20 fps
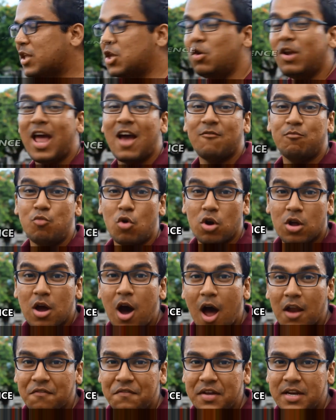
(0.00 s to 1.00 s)
you'll have more
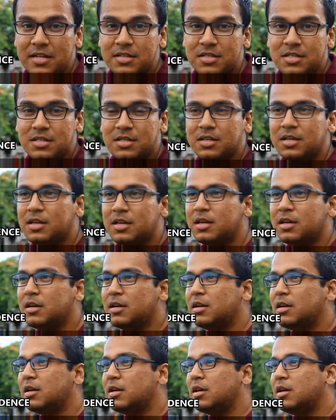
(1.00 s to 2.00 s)
confidence,
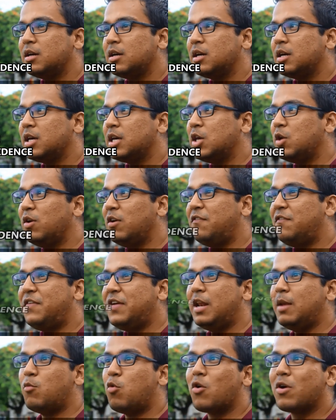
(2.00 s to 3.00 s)
you'll
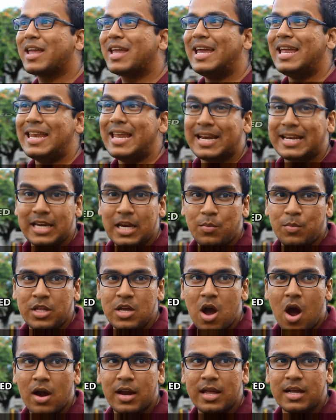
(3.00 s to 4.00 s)
feel more connected with
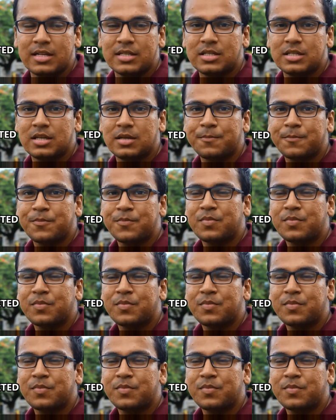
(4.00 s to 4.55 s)
the audience,